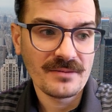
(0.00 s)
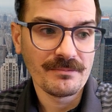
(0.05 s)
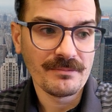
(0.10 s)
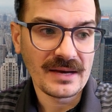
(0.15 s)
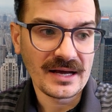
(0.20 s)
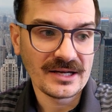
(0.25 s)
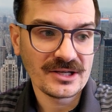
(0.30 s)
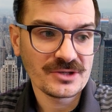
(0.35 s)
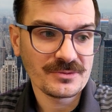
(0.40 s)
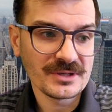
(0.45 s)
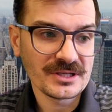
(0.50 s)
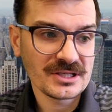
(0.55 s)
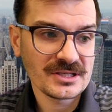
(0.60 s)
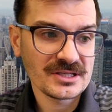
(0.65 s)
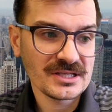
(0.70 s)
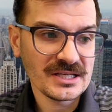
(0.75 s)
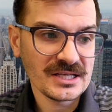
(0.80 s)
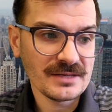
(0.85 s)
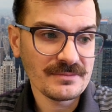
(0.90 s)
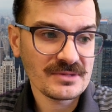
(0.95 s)
Management
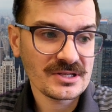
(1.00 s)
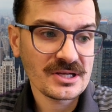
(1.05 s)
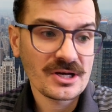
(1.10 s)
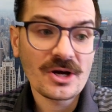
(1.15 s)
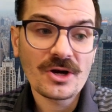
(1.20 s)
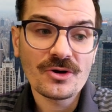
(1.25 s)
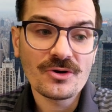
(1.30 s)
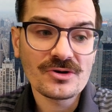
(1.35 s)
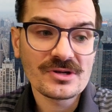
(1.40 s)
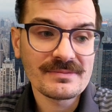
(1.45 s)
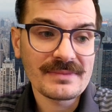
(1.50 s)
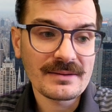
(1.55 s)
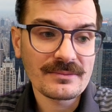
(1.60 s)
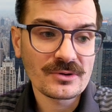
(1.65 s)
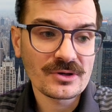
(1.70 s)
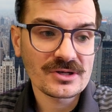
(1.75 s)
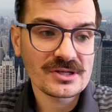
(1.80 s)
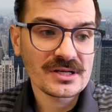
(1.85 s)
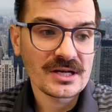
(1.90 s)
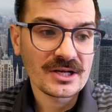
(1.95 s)
teams whose
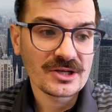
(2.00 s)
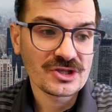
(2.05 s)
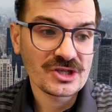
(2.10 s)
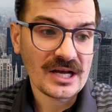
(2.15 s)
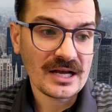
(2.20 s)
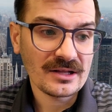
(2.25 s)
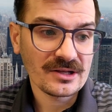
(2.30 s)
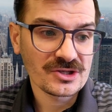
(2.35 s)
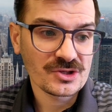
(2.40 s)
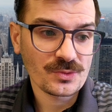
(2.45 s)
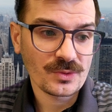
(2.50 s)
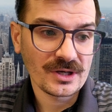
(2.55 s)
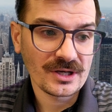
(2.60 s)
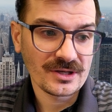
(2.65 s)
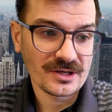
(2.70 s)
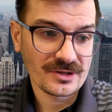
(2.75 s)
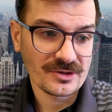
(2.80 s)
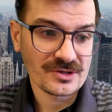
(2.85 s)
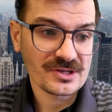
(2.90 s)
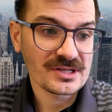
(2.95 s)
members challenge one
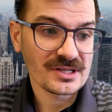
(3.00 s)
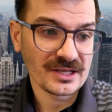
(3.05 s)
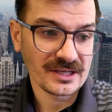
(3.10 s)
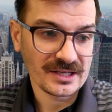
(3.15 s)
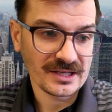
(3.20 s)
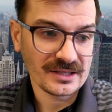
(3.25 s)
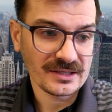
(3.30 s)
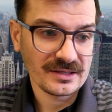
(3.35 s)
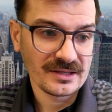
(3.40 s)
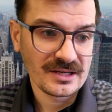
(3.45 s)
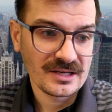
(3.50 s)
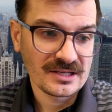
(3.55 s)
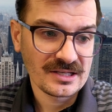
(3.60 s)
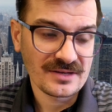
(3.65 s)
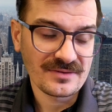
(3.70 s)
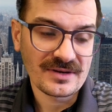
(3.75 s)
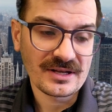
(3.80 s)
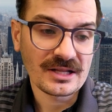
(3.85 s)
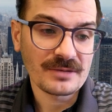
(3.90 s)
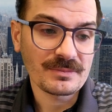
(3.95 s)
another's thinking,
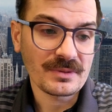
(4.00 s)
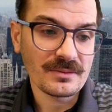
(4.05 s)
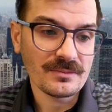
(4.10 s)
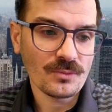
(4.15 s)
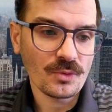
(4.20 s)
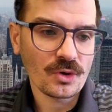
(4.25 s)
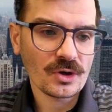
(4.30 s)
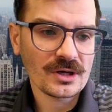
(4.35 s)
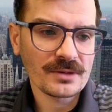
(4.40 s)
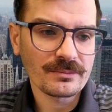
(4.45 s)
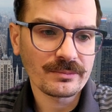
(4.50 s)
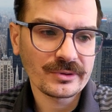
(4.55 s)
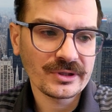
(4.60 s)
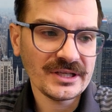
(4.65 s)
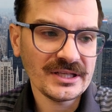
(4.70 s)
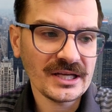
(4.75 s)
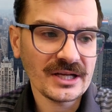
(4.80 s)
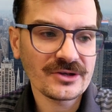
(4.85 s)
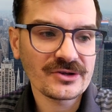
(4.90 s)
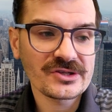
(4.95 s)
develop a more
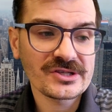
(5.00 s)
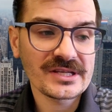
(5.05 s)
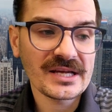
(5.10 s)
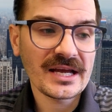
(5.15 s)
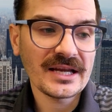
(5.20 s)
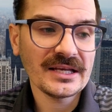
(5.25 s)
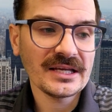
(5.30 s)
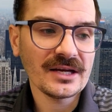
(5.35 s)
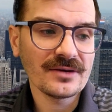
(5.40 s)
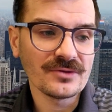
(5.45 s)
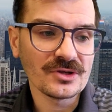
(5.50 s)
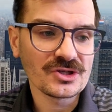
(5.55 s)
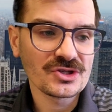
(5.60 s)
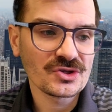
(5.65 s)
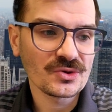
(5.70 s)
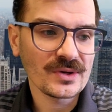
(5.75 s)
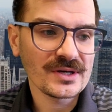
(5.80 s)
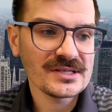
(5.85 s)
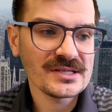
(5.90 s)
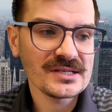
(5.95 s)
complete understanding of the
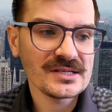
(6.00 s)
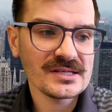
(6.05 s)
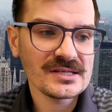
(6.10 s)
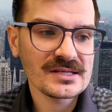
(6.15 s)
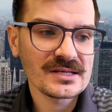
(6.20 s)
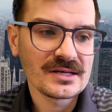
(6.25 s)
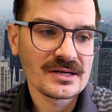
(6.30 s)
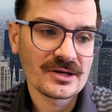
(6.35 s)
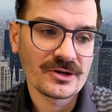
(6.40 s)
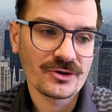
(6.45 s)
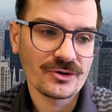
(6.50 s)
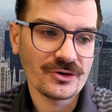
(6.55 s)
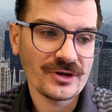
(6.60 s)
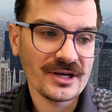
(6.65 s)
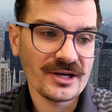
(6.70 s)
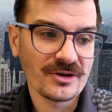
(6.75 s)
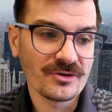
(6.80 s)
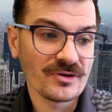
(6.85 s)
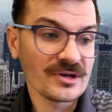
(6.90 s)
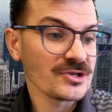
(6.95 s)
choices,
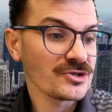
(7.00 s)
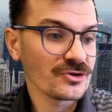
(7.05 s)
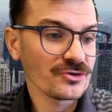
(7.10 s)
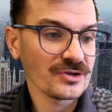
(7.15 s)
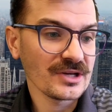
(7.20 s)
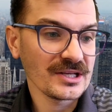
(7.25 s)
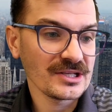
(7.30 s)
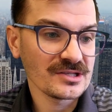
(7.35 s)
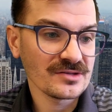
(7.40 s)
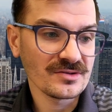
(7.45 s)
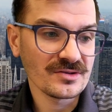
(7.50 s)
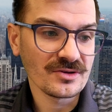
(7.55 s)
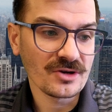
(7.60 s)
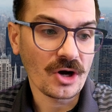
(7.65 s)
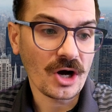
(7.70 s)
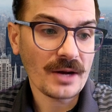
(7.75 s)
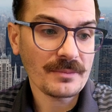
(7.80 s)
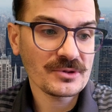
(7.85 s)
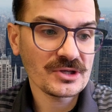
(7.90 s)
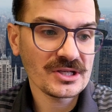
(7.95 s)
create a richer range of the
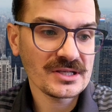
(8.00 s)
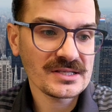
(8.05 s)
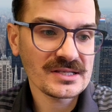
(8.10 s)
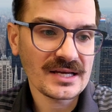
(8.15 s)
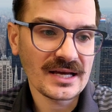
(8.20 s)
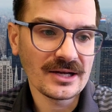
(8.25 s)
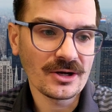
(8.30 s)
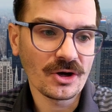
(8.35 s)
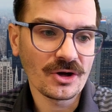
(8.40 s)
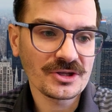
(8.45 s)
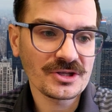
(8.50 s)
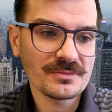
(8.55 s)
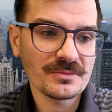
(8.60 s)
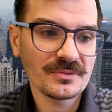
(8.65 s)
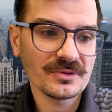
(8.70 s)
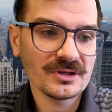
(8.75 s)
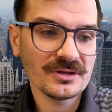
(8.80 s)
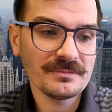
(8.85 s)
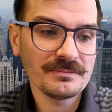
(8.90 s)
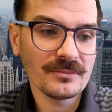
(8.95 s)
options, and
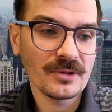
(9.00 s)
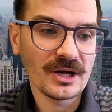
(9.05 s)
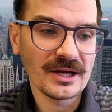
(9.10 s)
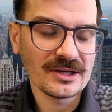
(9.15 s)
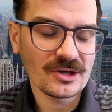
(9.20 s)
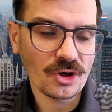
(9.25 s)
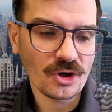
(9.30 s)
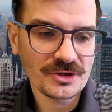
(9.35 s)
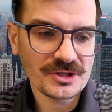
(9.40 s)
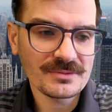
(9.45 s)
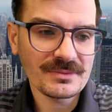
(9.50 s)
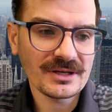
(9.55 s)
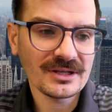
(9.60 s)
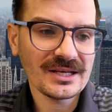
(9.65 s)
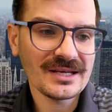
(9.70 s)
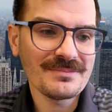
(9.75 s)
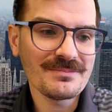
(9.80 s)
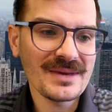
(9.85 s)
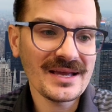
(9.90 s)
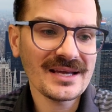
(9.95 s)

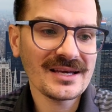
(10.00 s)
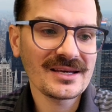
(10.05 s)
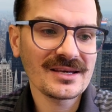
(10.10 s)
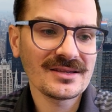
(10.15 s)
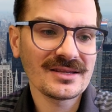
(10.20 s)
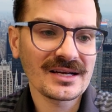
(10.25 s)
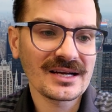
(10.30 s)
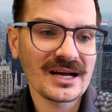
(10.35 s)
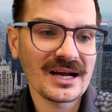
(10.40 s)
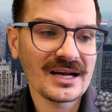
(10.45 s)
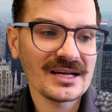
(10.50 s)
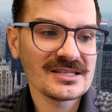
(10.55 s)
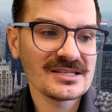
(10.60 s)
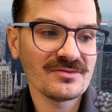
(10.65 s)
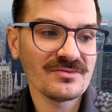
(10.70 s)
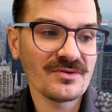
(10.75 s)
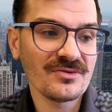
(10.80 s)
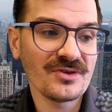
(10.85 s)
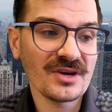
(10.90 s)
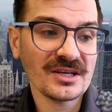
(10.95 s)
ultimately make the kinds
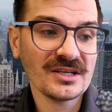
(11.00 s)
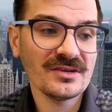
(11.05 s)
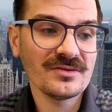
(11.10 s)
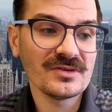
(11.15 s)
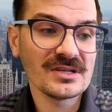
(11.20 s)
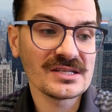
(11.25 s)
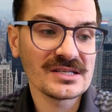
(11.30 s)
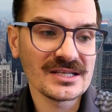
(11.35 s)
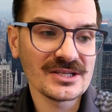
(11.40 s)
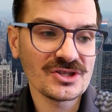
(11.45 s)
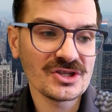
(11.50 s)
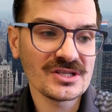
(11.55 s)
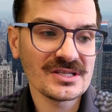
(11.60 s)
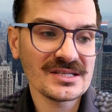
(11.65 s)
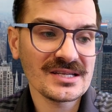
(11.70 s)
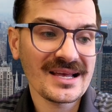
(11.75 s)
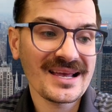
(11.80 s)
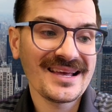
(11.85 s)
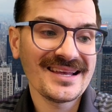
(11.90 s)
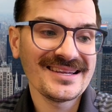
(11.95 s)
of effective decisions
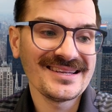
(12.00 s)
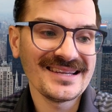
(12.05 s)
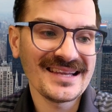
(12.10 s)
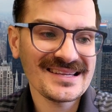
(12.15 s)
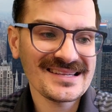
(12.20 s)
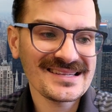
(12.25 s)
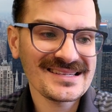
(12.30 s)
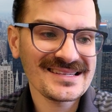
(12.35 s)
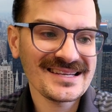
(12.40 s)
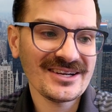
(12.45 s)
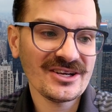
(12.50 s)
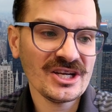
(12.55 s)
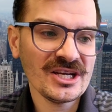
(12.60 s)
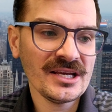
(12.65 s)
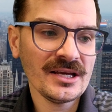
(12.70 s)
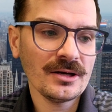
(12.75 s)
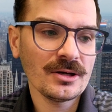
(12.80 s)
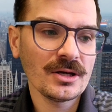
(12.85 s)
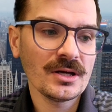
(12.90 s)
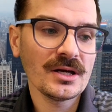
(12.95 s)
necessary
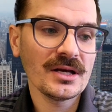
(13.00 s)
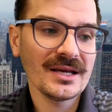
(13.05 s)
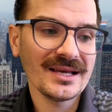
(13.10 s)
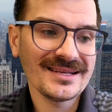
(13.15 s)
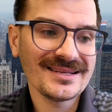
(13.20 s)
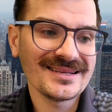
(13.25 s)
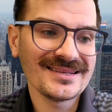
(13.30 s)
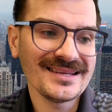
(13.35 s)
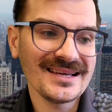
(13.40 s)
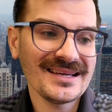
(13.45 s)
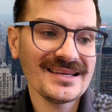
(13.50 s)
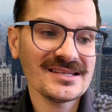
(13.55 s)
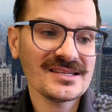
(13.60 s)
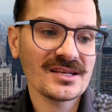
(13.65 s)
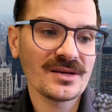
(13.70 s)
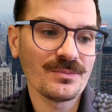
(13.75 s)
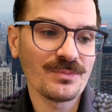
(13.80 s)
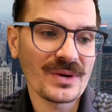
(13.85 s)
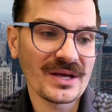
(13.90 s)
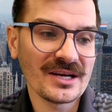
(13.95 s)
in today's
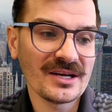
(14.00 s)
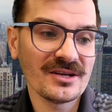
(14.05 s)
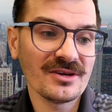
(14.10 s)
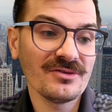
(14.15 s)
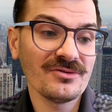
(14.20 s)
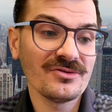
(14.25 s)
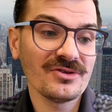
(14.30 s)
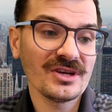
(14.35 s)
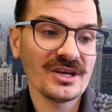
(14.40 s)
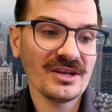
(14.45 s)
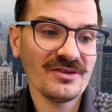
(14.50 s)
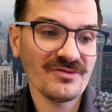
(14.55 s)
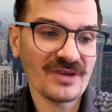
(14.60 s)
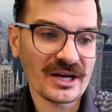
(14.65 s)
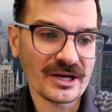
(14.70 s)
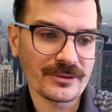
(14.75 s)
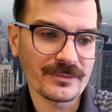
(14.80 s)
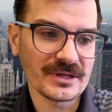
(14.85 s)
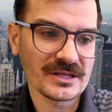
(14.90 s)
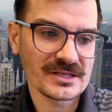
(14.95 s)
competitive
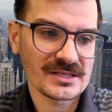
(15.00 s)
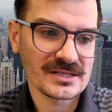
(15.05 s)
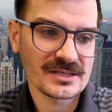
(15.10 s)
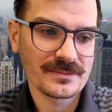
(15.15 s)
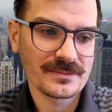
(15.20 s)
environments.